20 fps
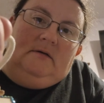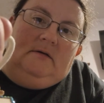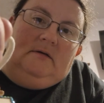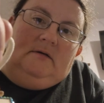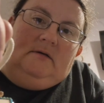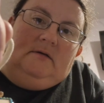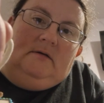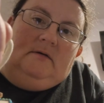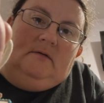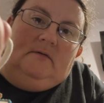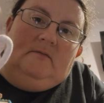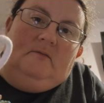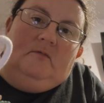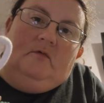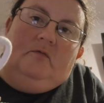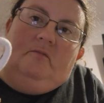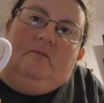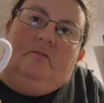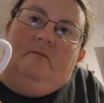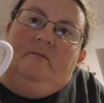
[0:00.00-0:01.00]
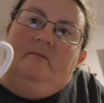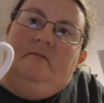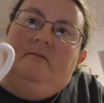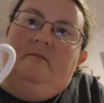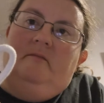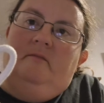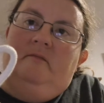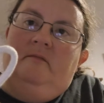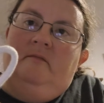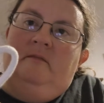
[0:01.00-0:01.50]

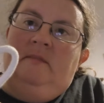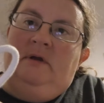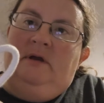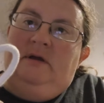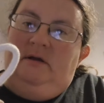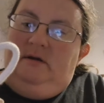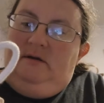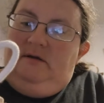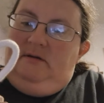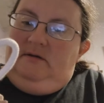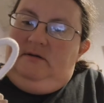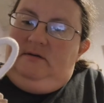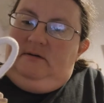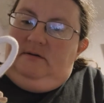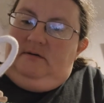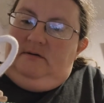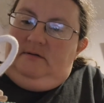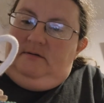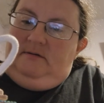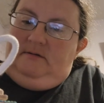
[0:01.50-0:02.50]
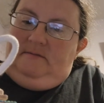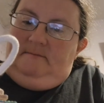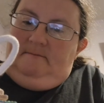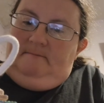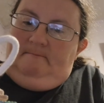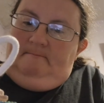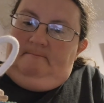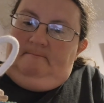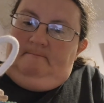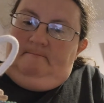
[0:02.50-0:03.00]

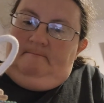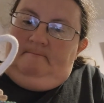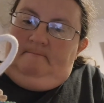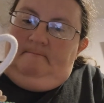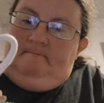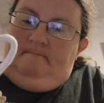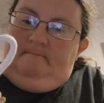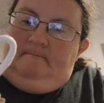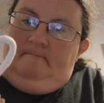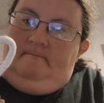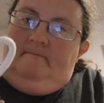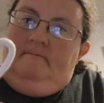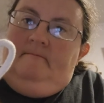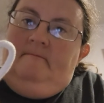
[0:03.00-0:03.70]
No one is speaking in this clip.